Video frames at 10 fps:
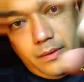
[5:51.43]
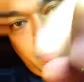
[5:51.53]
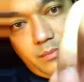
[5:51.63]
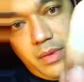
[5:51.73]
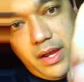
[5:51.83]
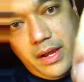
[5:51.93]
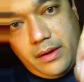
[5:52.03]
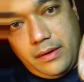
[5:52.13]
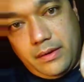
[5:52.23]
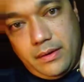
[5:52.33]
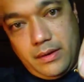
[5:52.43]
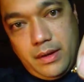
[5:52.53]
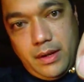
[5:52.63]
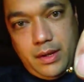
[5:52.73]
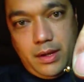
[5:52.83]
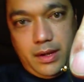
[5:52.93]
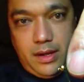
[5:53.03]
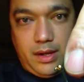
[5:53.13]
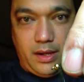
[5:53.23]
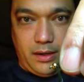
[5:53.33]
this back.
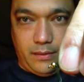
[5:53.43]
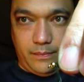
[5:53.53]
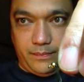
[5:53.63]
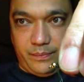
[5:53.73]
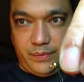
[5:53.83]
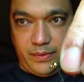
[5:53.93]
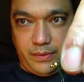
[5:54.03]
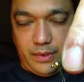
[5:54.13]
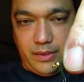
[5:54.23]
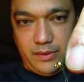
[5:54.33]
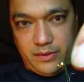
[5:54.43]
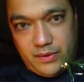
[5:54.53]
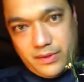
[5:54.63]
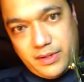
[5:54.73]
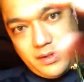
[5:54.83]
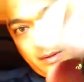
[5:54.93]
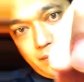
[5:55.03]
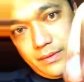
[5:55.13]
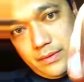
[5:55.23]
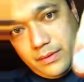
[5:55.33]
And here's the trick.
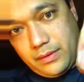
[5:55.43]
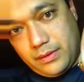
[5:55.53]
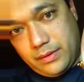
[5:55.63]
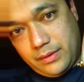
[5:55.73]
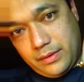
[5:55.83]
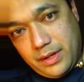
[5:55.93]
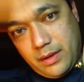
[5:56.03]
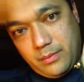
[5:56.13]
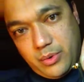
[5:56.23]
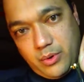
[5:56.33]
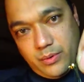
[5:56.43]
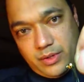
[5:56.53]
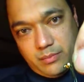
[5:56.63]
See how I'm pulling this